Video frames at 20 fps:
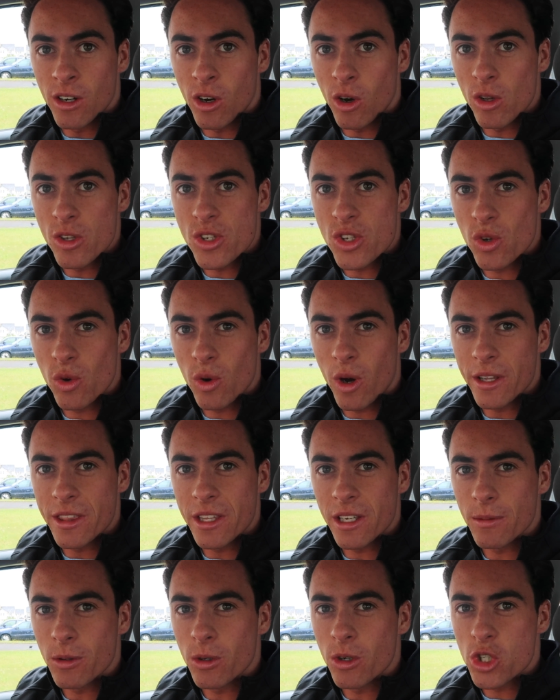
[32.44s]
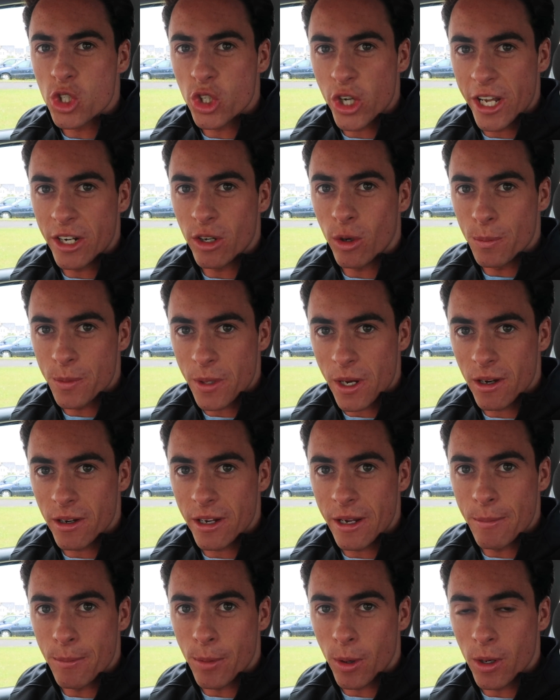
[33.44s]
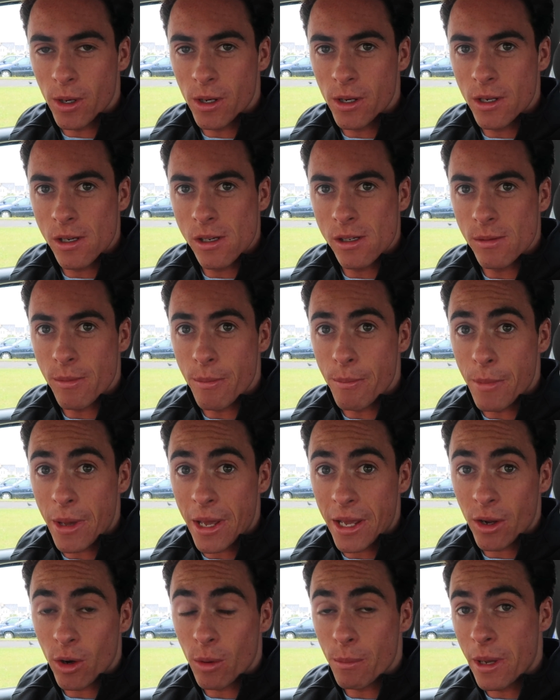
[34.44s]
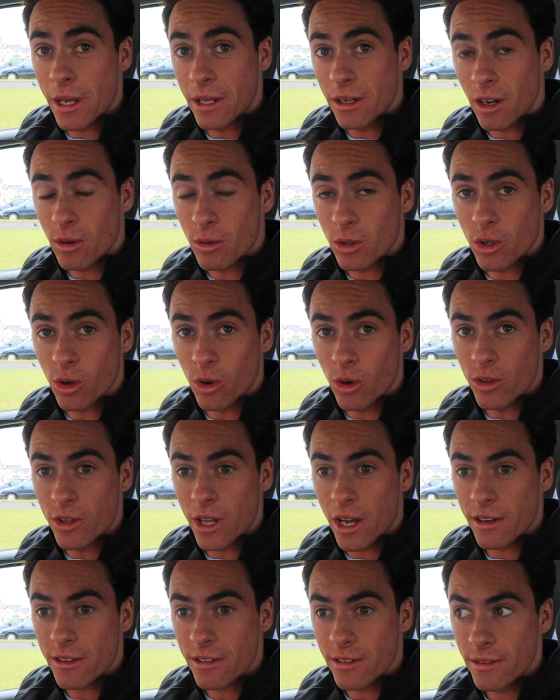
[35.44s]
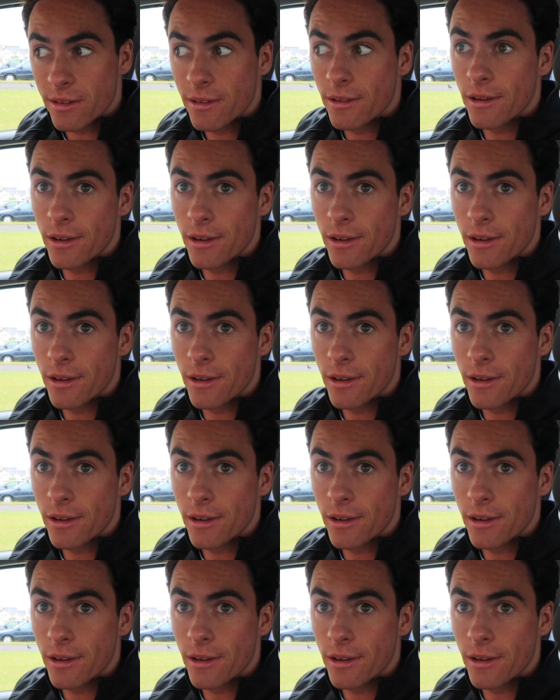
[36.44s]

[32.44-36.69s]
Also, I think I'm going to train up there in Birr. May or may not record this